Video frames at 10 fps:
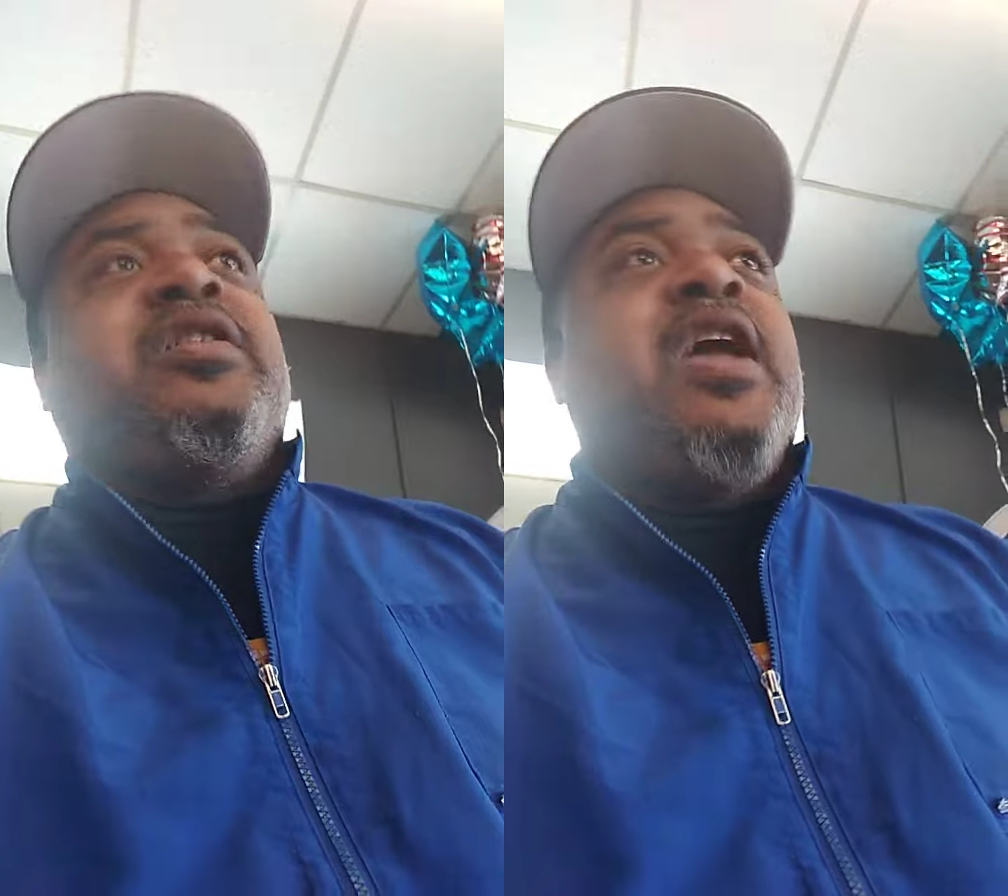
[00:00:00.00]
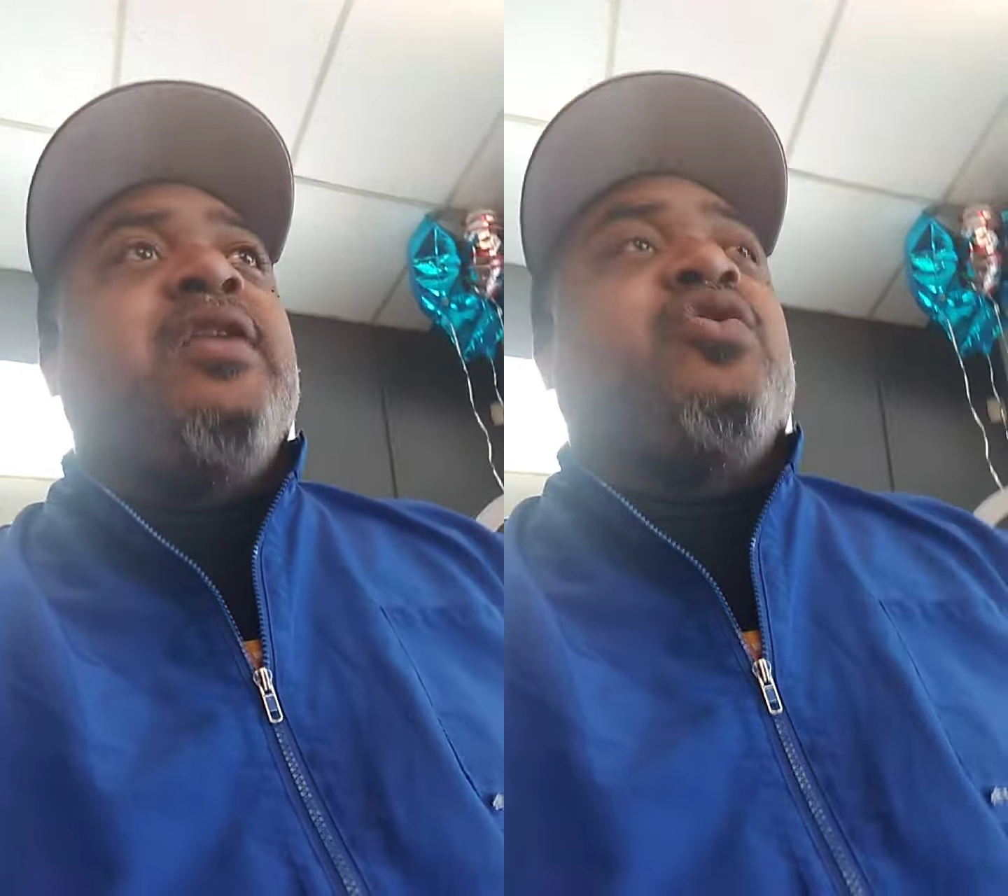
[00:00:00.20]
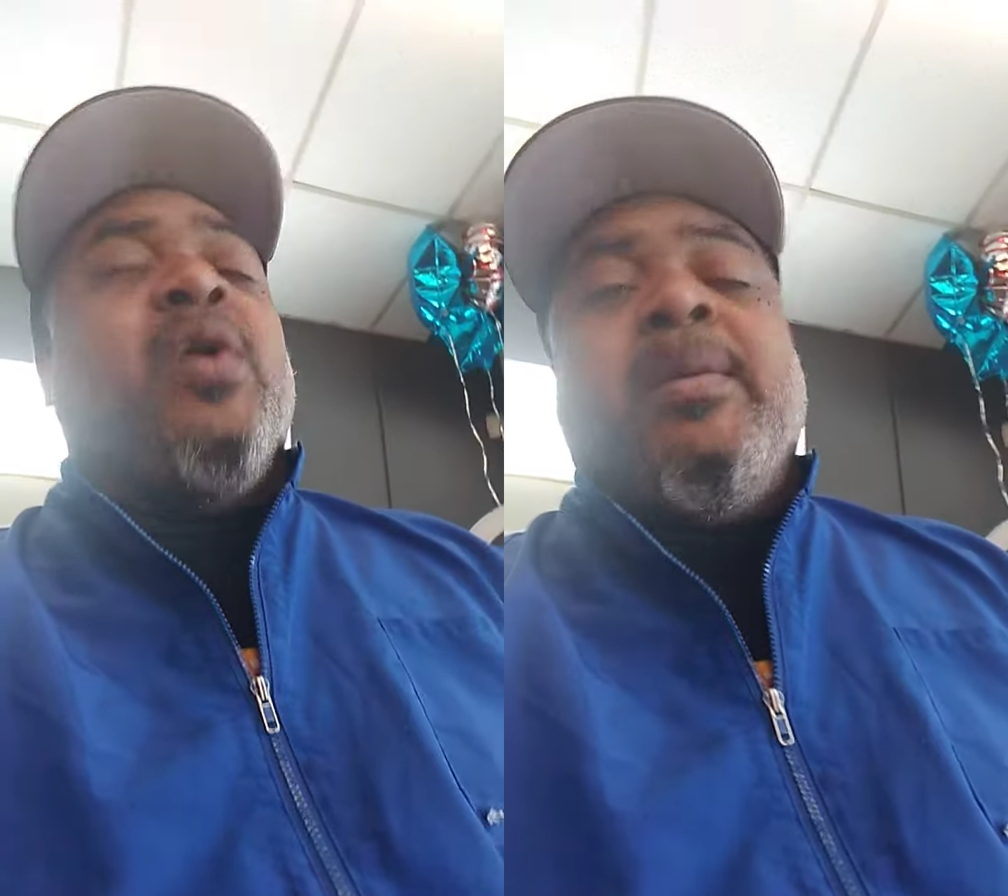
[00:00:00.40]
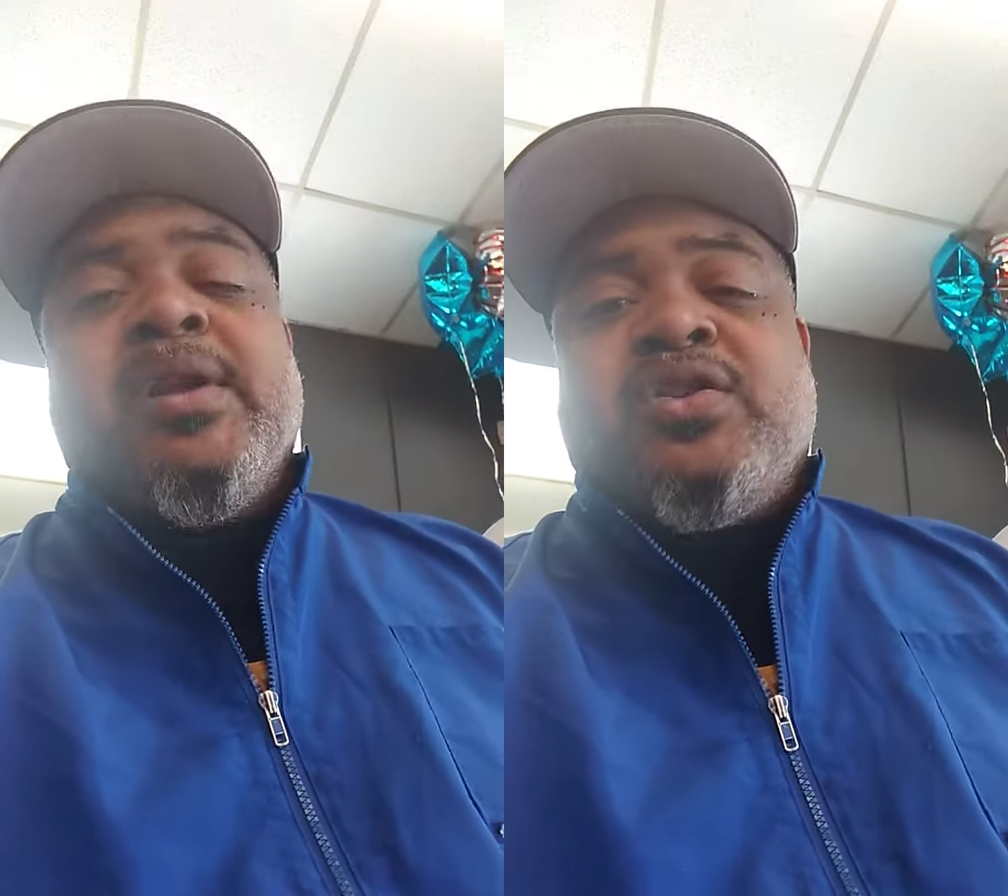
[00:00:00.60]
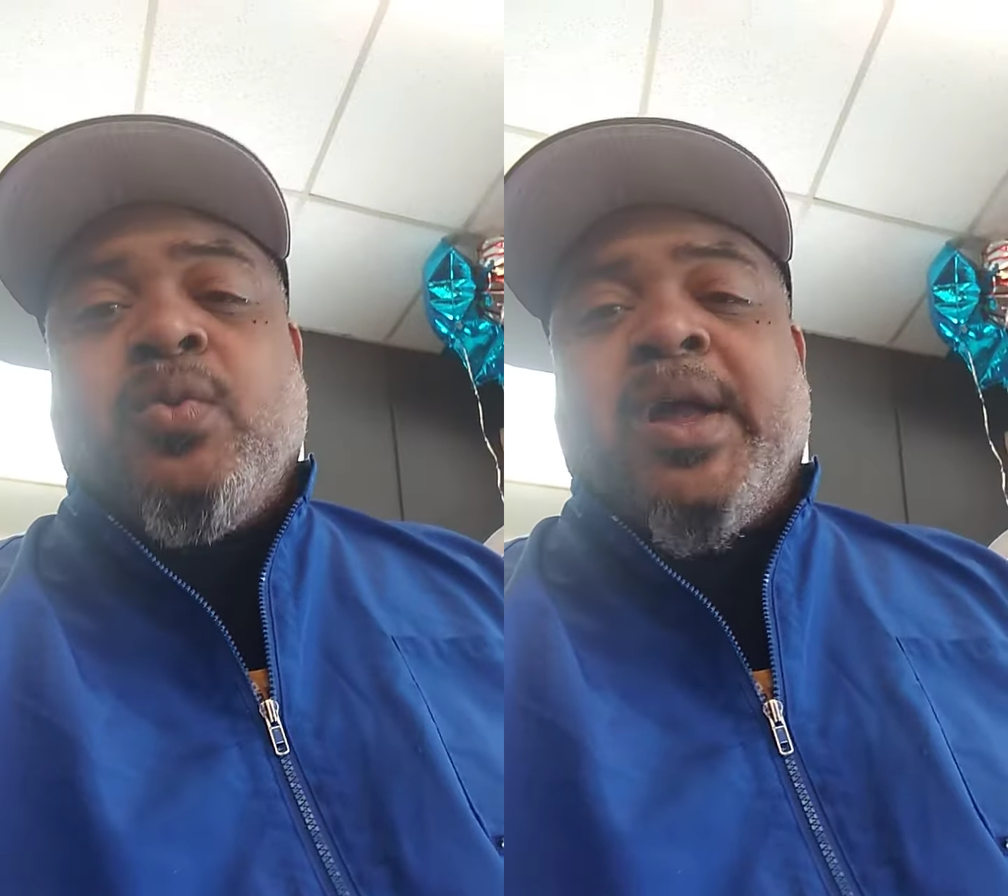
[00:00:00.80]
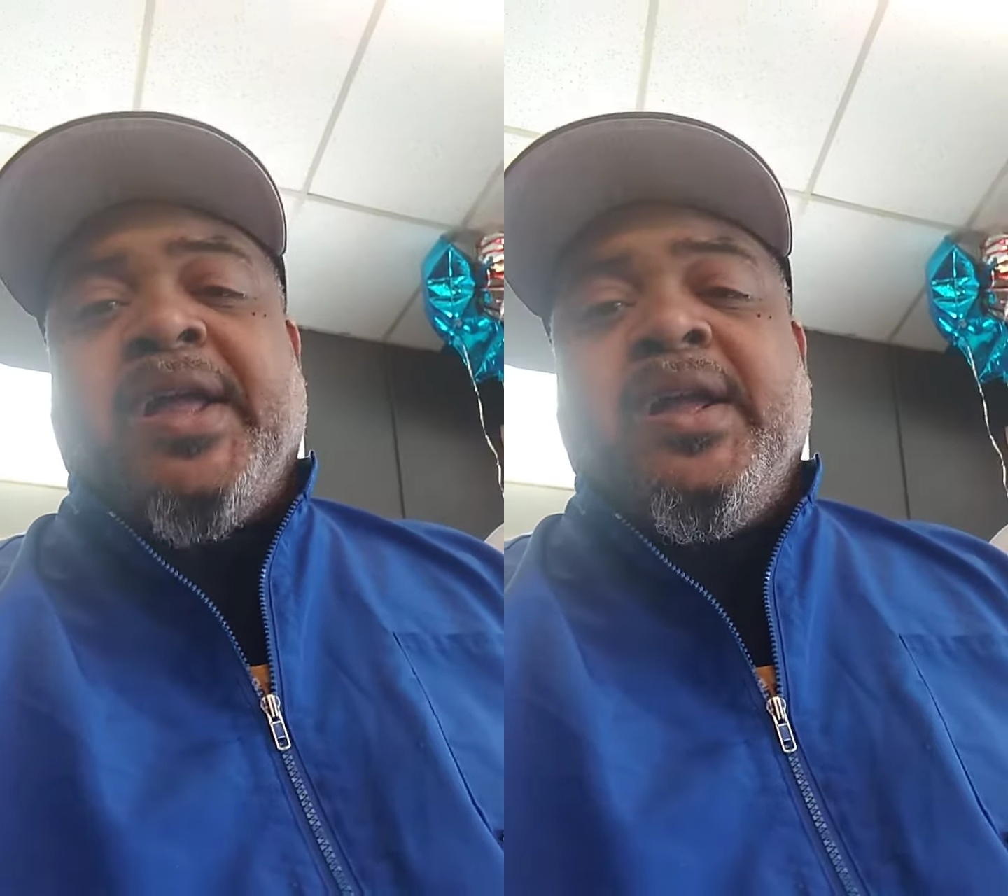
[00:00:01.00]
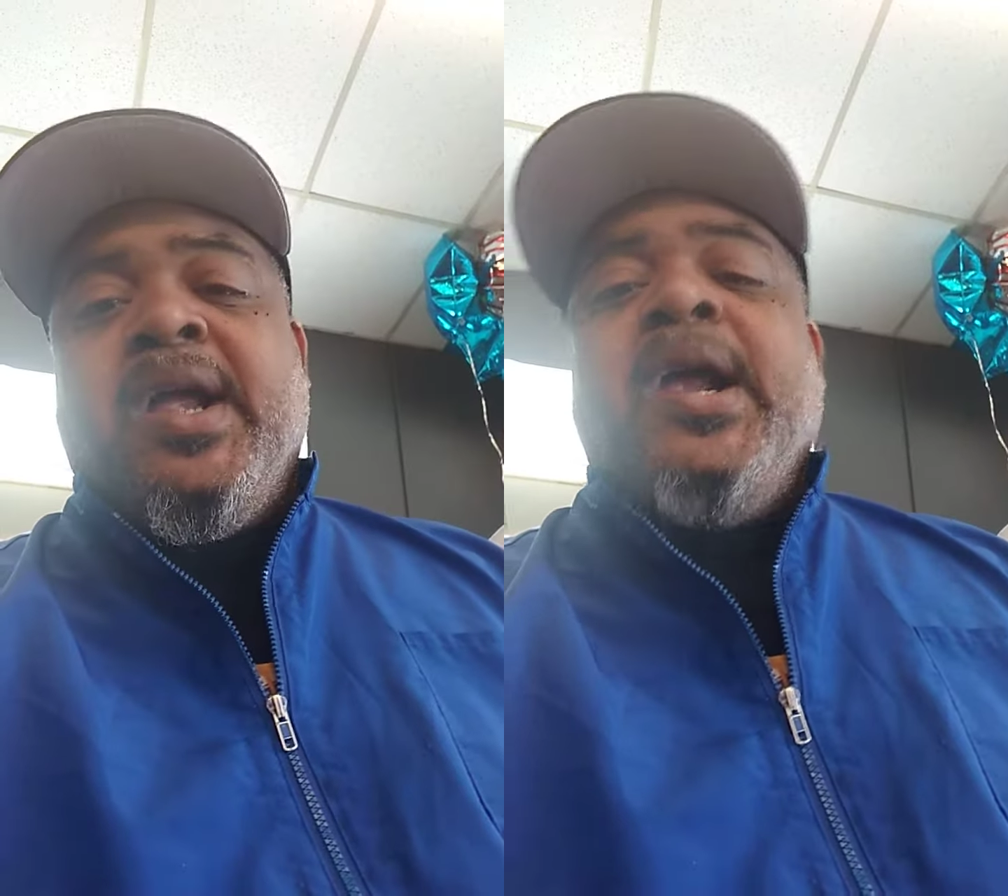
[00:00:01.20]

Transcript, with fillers: 10, 20 minutes away,